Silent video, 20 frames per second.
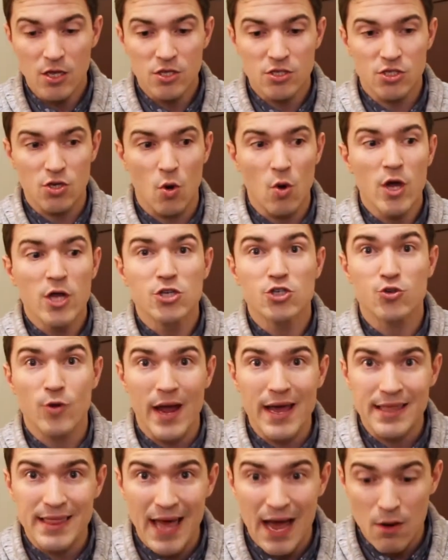So
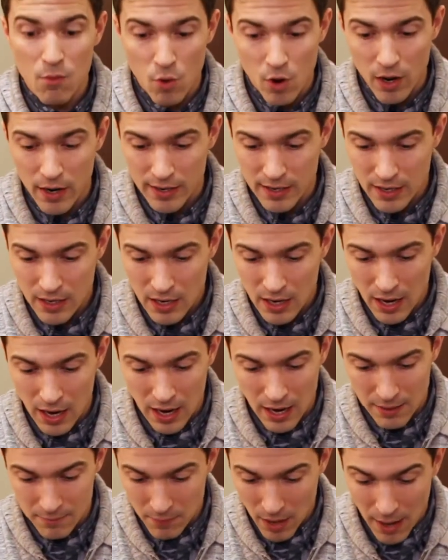drag that one
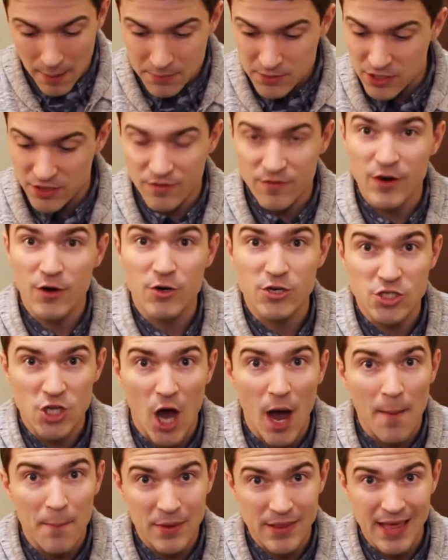um, up to the very
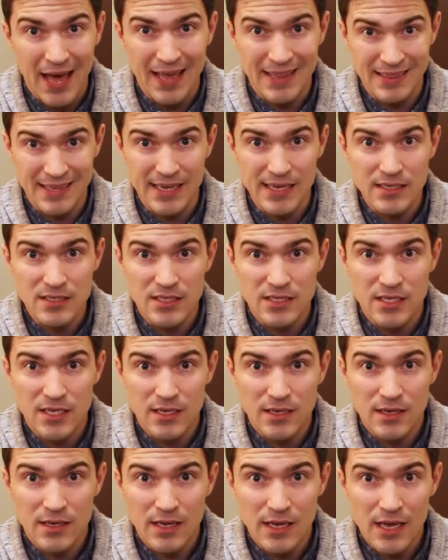top of that list
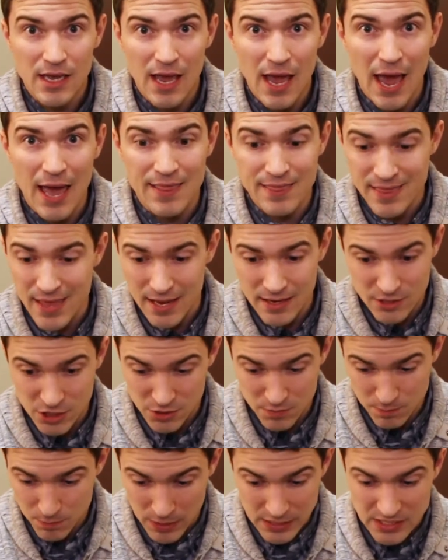and then
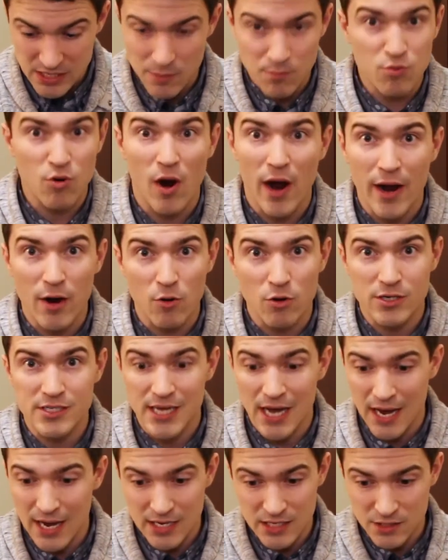just basically
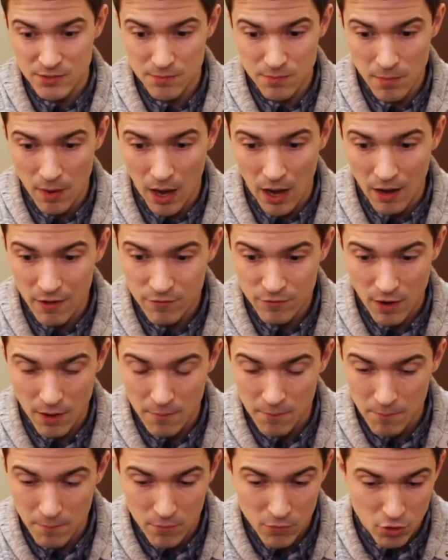prioritize uh,
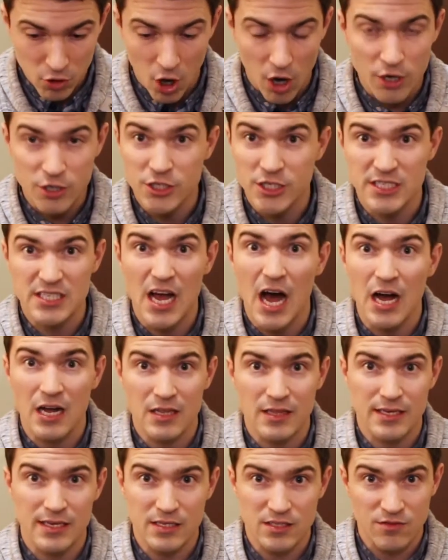from largest,
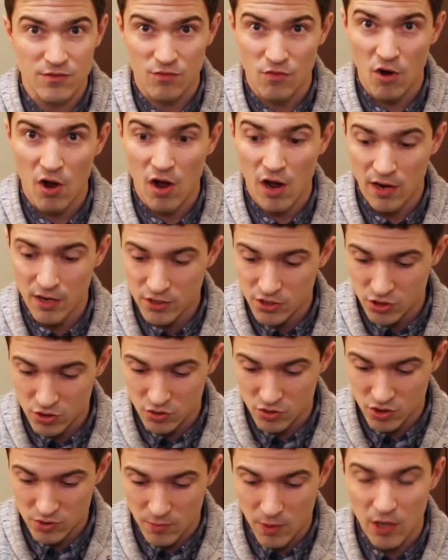ugliest frog
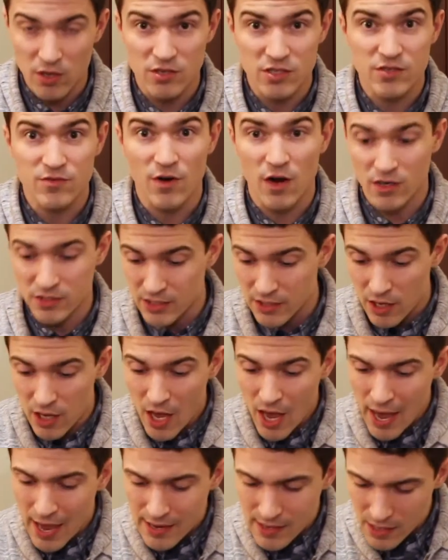to smallest frogs.
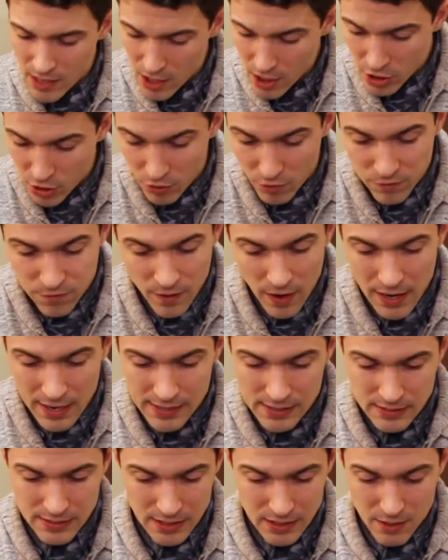And, and you'll
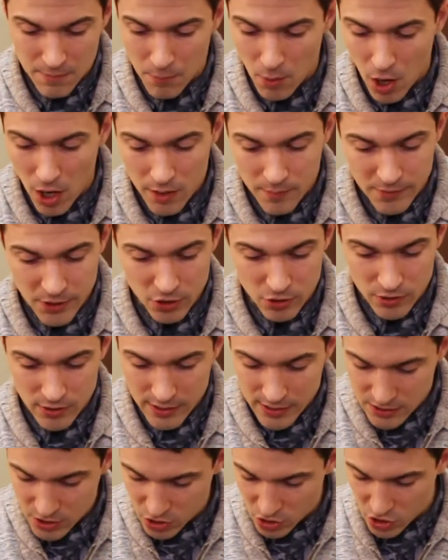find at the bottom of your
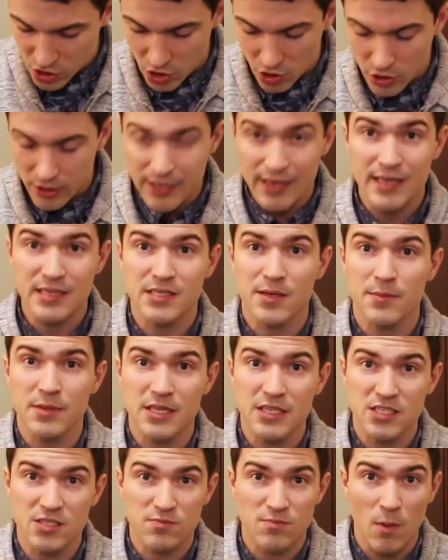list, you start looking at some of
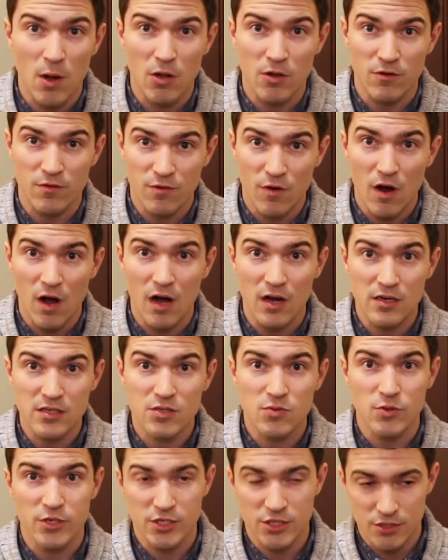these smaller
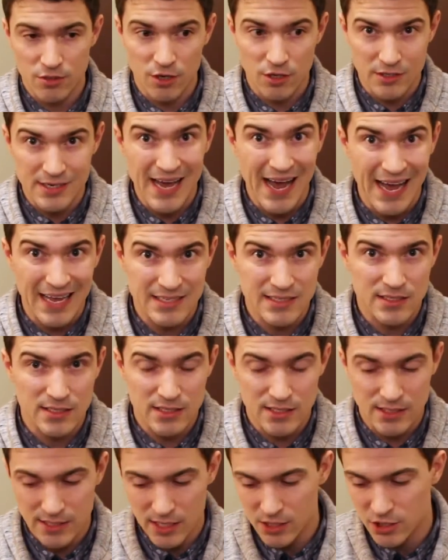frogs, which are
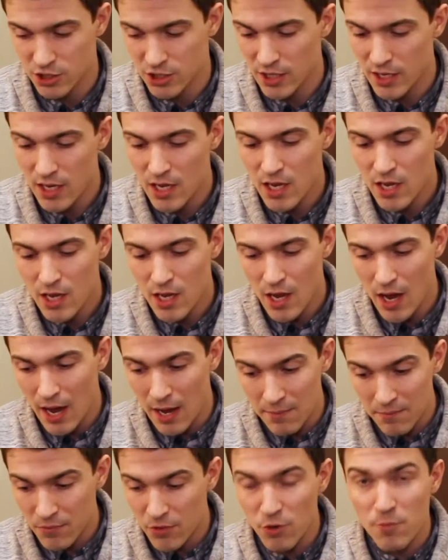tasks essentially.
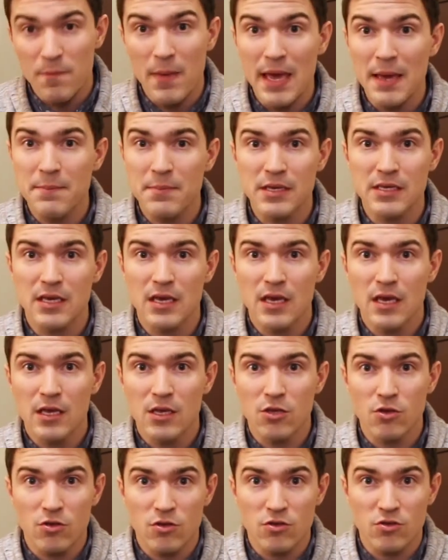Um, there may be,
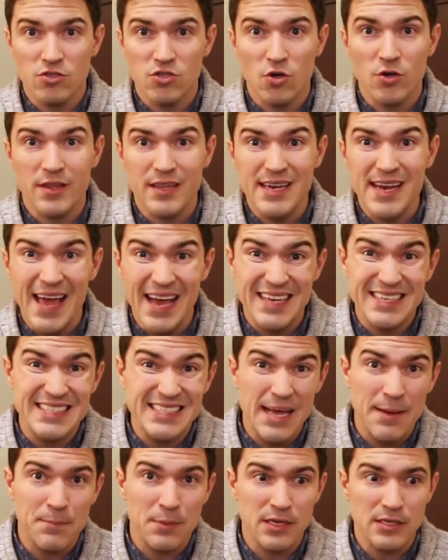you, you, sort of the next
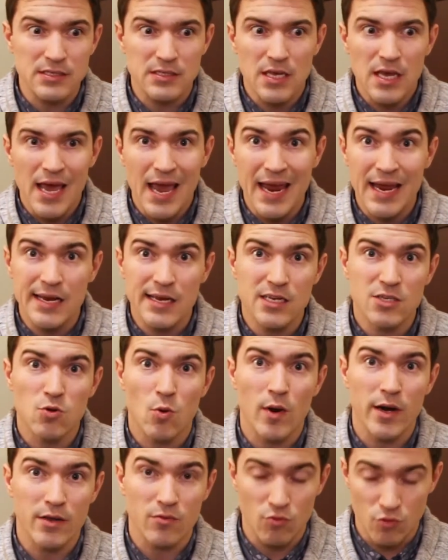step is
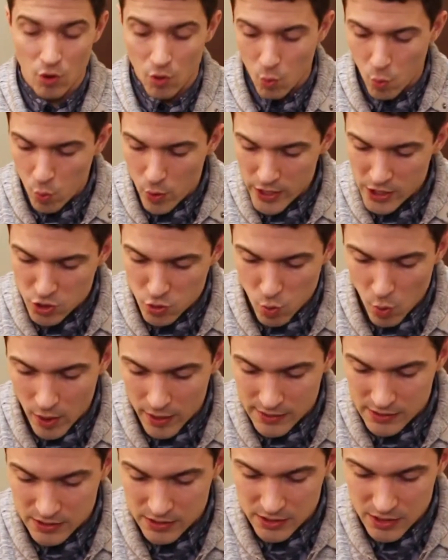80-20 rule. Which
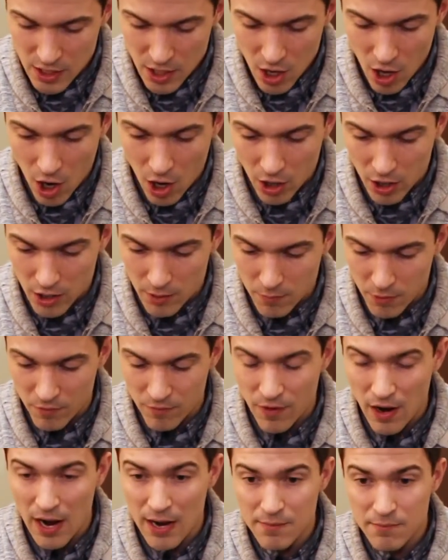ones are gonna
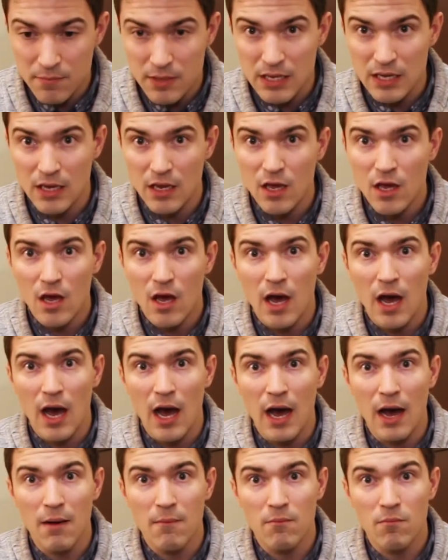provide me,
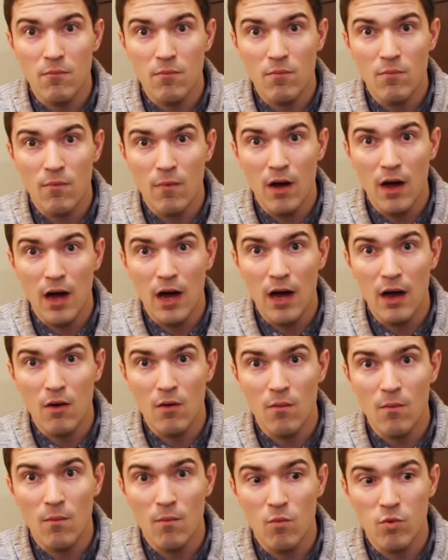um,
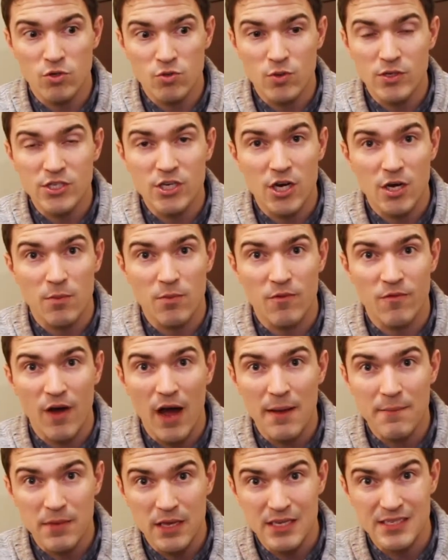uh, which ones are gonna
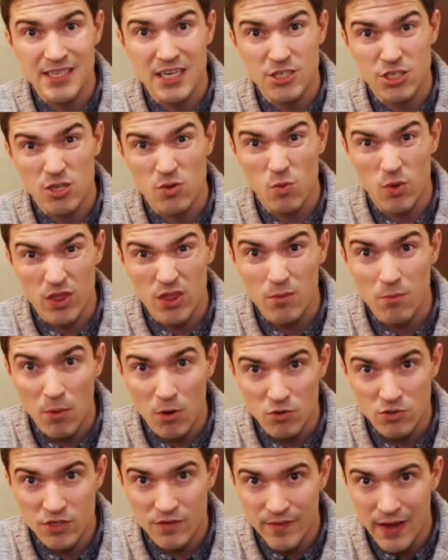provide me essentially with the
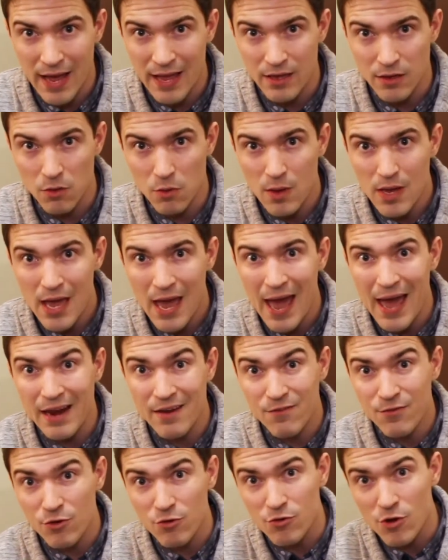most value?
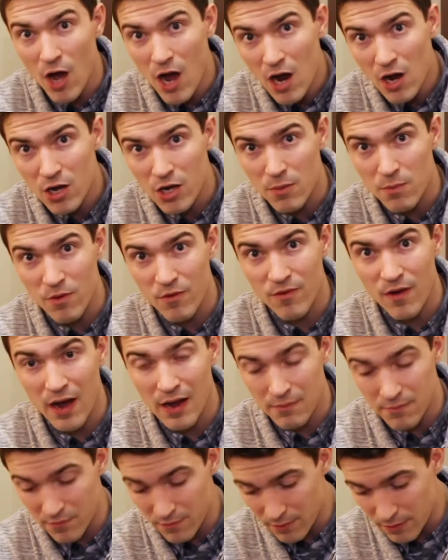And if they're not gonna
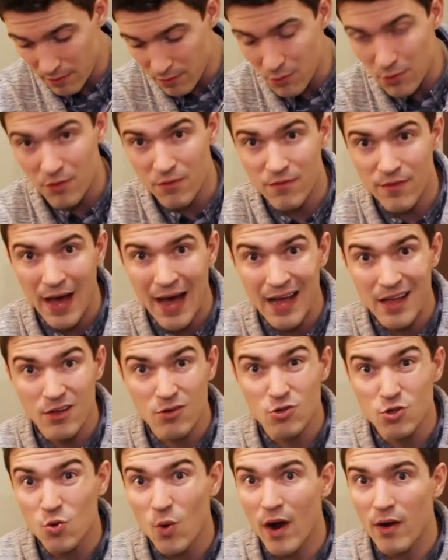provide me with
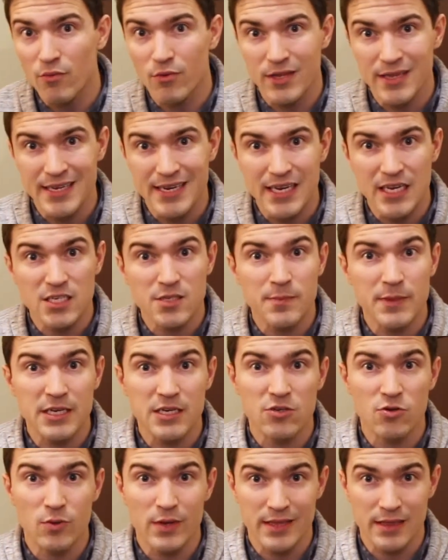value, do I really need to
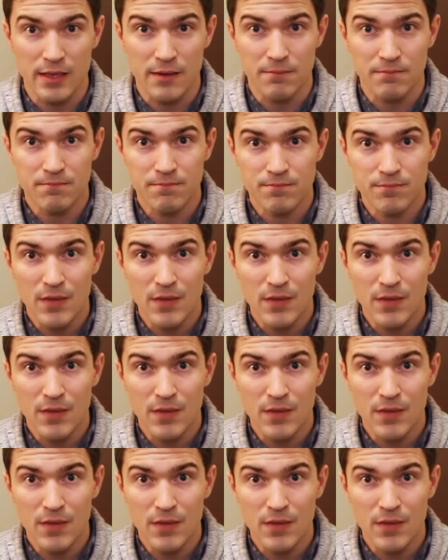be doing them?